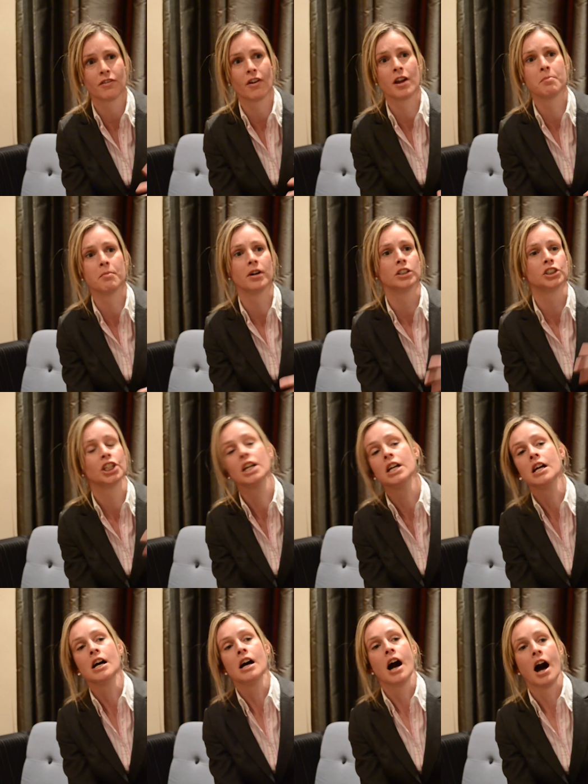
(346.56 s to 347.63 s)
very much
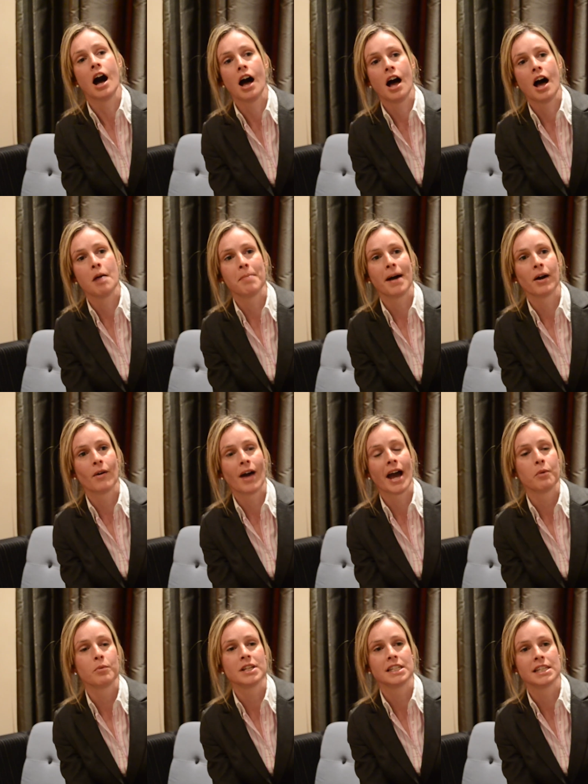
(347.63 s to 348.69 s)
about
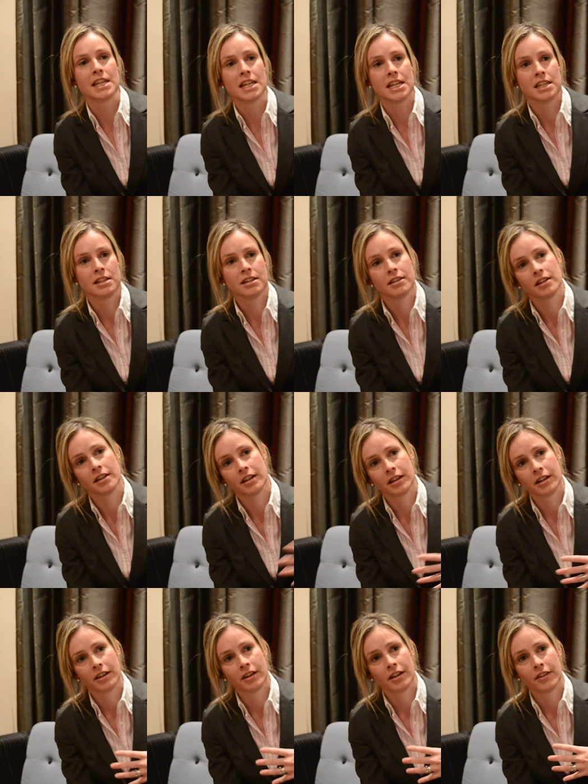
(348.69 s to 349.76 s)
how we see
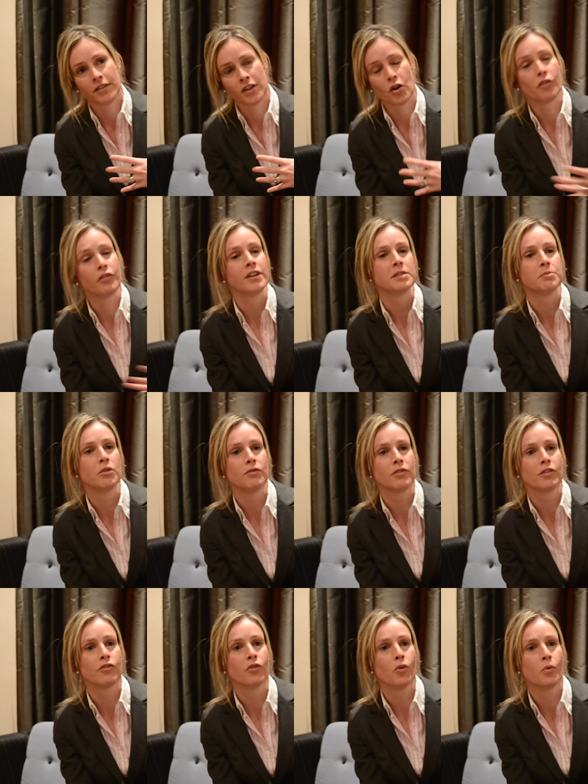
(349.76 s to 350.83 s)
the office
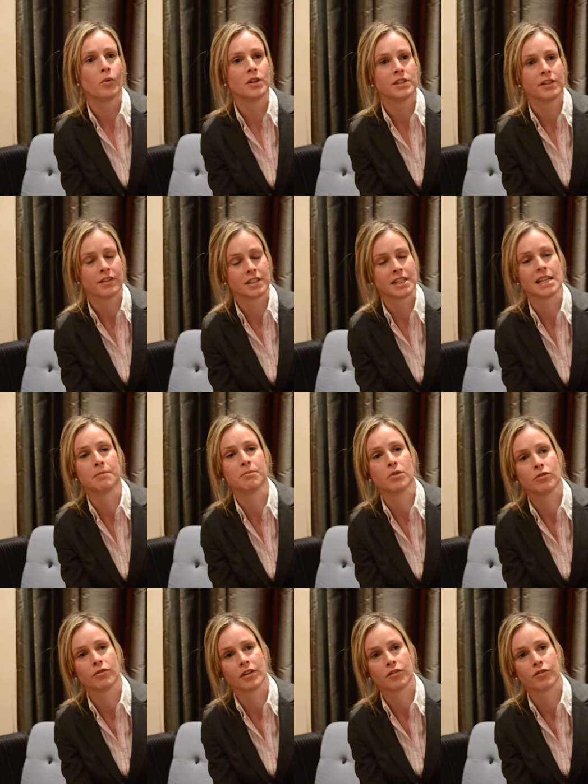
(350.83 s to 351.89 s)
moving forwards and the team
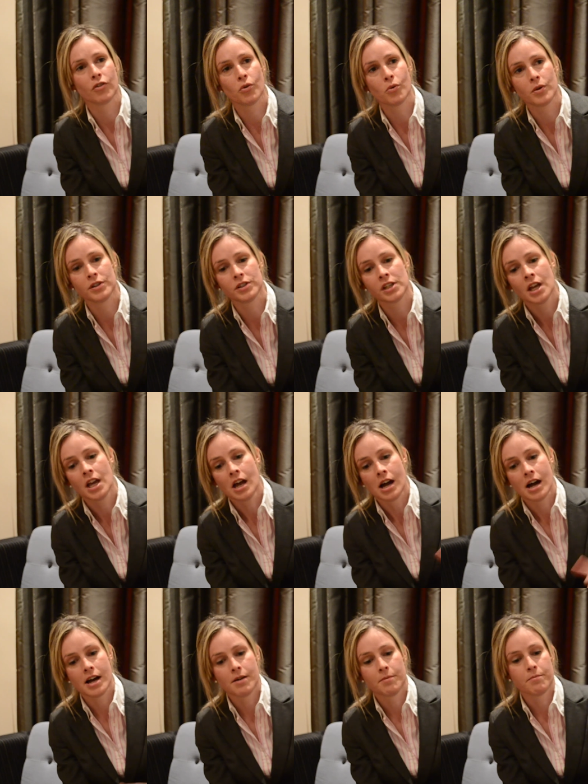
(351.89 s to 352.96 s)
moving forwards.
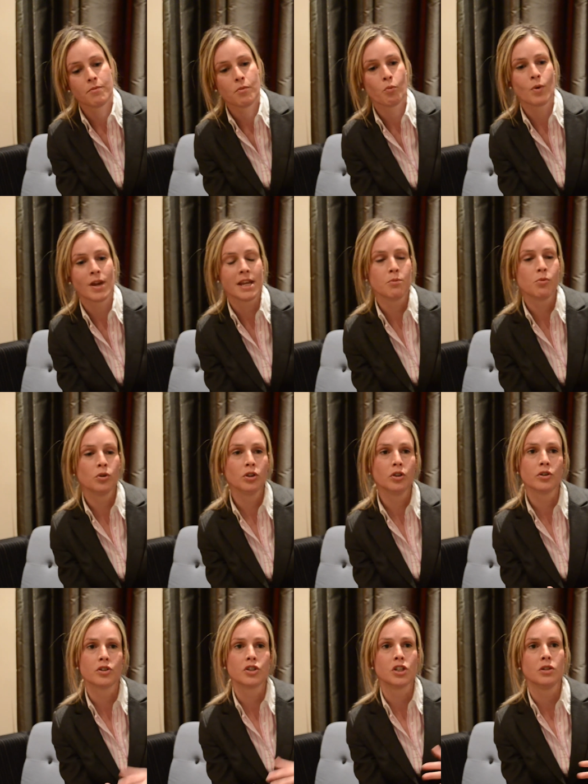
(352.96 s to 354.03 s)
We will
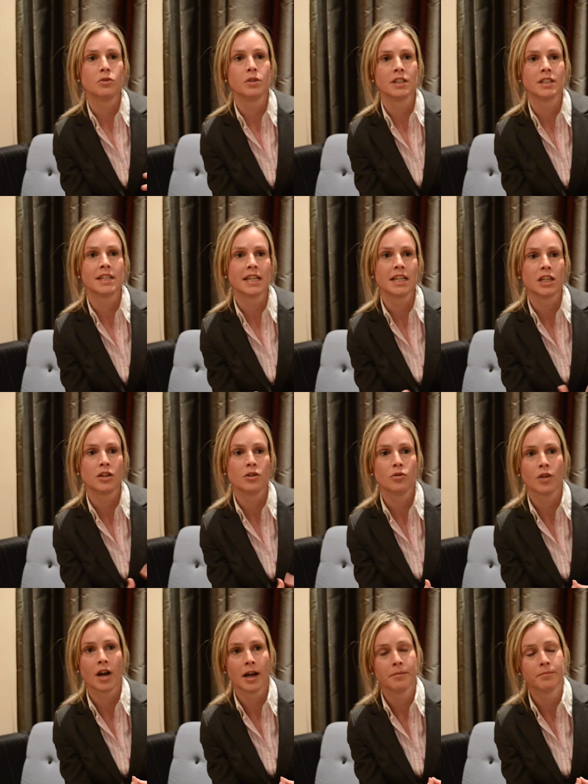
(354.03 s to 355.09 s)
look to
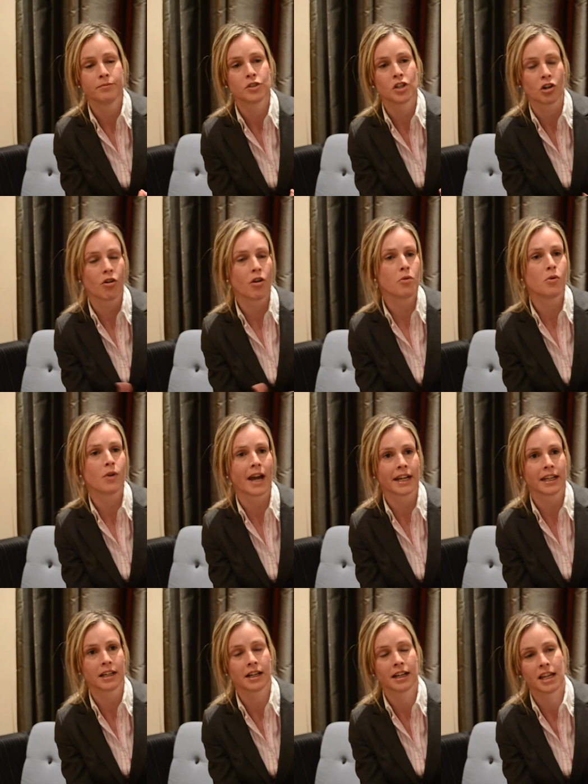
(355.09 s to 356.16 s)
continue to grow
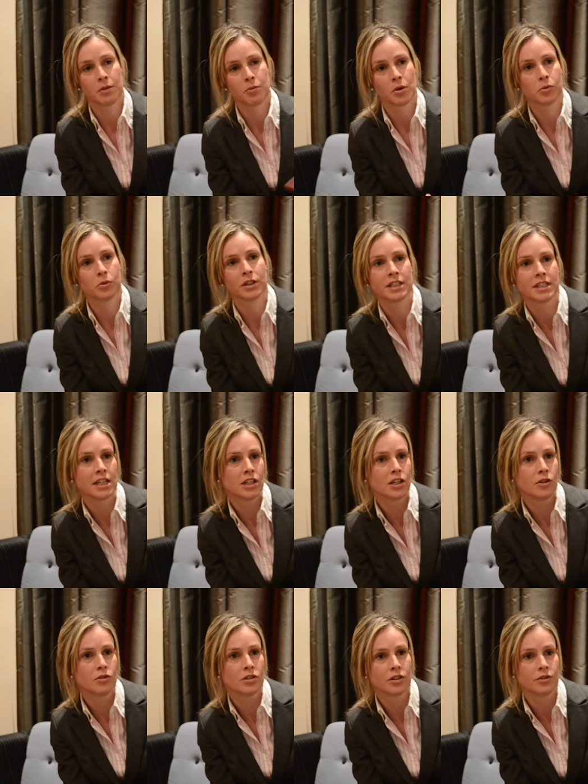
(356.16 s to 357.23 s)
organically. We will
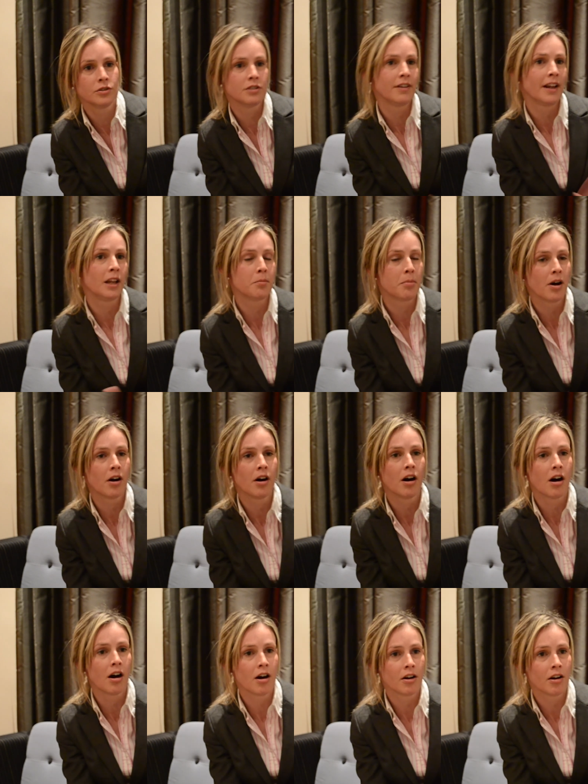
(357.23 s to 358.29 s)
continue to develop
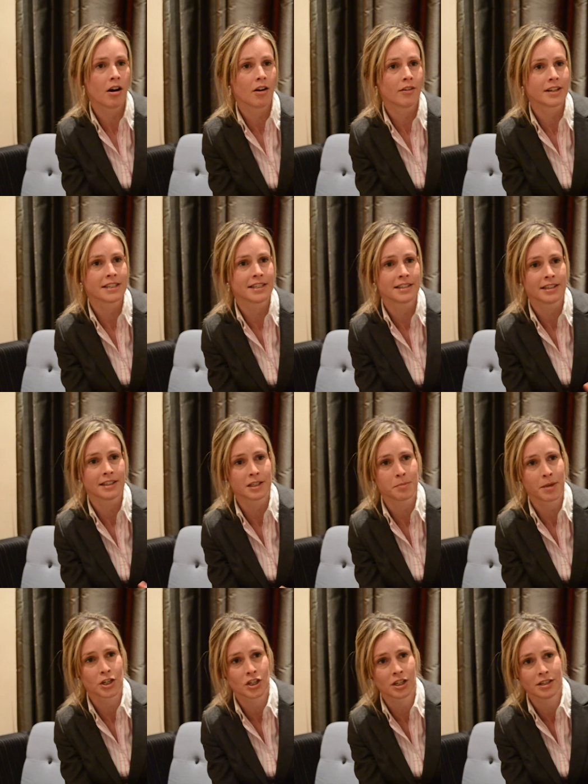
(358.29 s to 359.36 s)
our existing
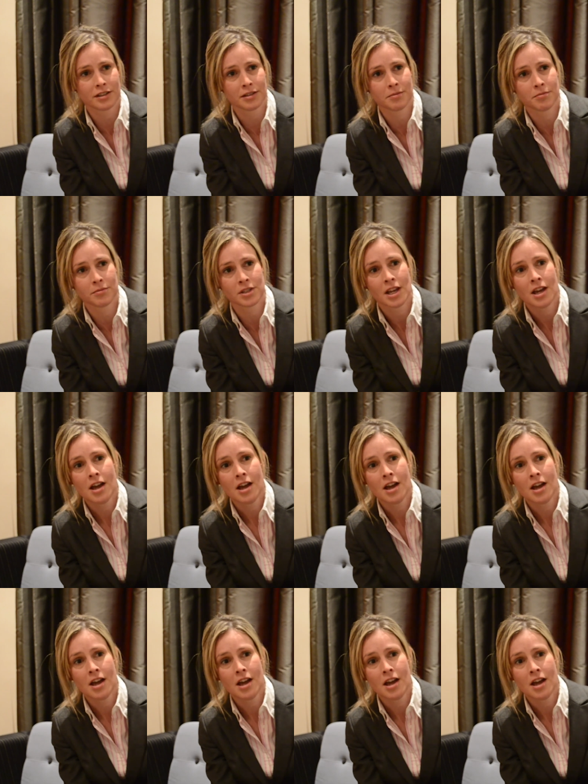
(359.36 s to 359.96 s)
specialisms.